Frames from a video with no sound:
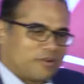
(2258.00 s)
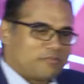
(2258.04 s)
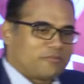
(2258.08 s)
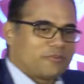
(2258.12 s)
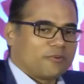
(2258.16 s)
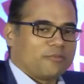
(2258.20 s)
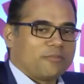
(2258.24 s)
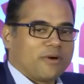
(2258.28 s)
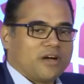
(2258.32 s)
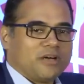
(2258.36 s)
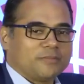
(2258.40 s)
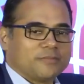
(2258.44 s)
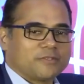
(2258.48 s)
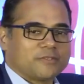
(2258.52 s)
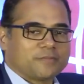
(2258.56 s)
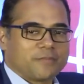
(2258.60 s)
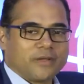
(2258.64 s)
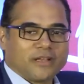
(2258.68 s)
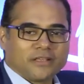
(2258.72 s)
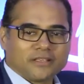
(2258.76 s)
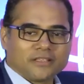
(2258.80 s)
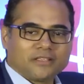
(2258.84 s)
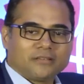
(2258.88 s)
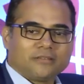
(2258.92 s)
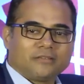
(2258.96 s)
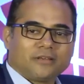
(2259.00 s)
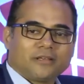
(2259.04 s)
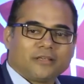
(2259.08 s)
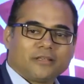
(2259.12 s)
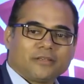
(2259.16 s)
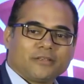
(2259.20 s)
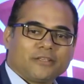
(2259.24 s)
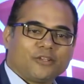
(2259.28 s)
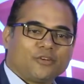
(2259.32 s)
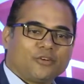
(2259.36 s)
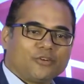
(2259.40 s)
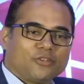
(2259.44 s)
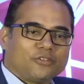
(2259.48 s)
our perspective,
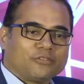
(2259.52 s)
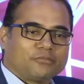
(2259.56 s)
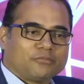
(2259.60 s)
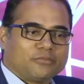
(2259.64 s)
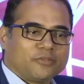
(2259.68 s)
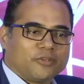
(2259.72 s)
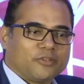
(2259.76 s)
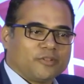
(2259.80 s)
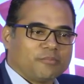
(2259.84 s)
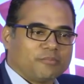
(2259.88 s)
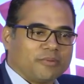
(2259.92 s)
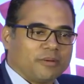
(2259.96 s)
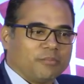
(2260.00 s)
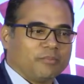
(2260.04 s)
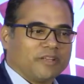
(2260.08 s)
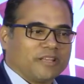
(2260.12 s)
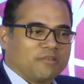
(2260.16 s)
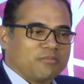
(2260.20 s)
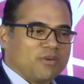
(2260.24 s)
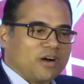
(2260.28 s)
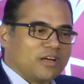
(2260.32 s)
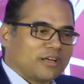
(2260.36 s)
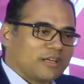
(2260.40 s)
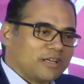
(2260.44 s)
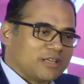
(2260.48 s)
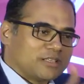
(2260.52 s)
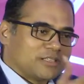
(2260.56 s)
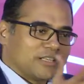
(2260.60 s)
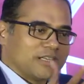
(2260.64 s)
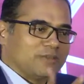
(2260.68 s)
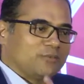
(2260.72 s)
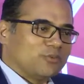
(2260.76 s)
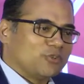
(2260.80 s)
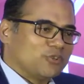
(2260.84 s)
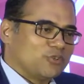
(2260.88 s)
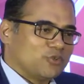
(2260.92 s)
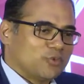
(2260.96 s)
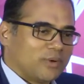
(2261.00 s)
on the public markets, I
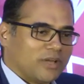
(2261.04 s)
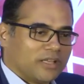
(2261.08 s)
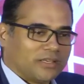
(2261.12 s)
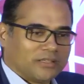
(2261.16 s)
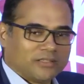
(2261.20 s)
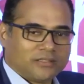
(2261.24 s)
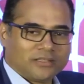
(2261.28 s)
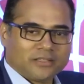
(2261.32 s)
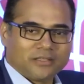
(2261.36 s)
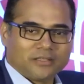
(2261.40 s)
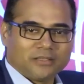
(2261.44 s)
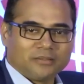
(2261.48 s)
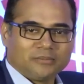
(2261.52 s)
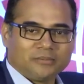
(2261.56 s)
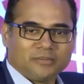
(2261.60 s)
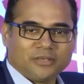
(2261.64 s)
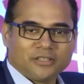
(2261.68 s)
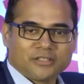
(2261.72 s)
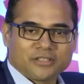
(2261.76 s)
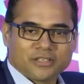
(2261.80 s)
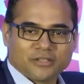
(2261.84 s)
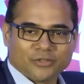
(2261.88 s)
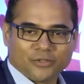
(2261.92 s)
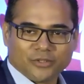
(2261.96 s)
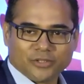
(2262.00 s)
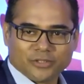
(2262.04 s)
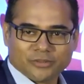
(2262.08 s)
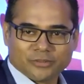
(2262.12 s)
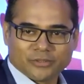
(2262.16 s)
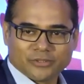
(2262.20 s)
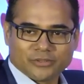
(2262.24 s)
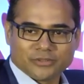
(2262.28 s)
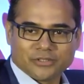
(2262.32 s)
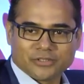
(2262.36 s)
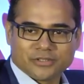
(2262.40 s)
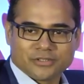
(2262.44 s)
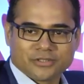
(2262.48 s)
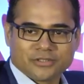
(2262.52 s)
won't dwell much at all
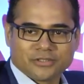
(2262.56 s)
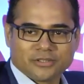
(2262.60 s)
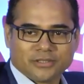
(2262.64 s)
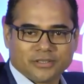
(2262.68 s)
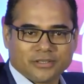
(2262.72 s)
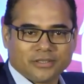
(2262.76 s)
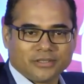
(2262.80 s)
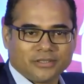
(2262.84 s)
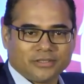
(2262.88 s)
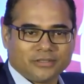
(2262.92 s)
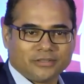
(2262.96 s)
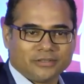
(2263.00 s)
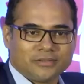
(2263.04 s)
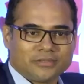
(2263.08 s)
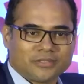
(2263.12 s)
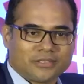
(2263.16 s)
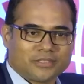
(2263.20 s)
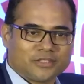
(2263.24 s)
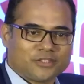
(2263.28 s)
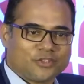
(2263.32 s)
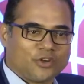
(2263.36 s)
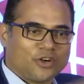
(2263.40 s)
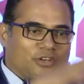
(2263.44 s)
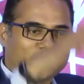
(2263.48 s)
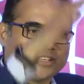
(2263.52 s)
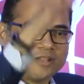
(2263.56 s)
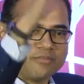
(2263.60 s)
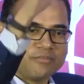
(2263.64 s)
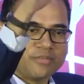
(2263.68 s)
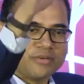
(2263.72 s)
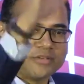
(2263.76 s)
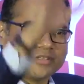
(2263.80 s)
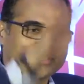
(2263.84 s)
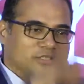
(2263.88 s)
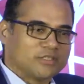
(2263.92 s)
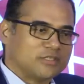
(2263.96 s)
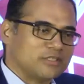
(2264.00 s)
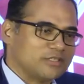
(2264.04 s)
because Sir John
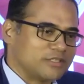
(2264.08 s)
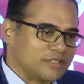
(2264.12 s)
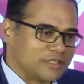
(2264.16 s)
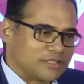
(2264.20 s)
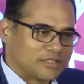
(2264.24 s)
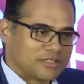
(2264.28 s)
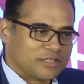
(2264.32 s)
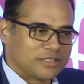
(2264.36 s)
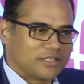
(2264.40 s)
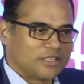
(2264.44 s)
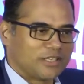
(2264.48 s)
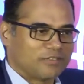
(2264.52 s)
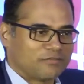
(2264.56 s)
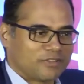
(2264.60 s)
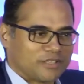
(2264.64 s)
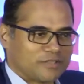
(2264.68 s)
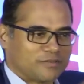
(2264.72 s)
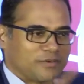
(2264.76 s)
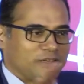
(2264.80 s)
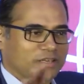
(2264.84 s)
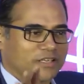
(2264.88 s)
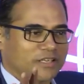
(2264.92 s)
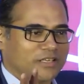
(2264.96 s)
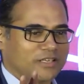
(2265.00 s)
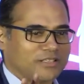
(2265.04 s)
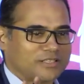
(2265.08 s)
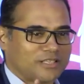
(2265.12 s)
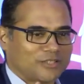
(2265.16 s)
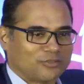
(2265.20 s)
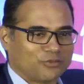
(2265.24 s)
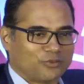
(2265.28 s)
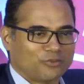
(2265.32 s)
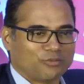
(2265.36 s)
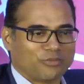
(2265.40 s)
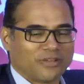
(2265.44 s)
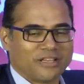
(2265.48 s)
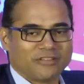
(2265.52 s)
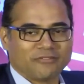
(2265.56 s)
Templeton's 16 investment tenets are
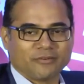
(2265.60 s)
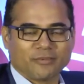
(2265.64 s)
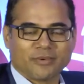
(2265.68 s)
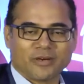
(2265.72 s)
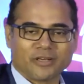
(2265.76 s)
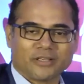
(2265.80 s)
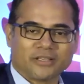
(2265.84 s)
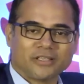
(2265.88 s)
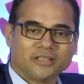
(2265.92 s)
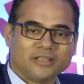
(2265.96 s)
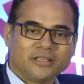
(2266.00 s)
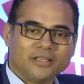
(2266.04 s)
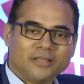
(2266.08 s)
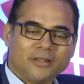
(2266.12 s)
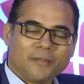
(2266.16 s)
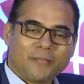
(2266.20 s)
known by everybody.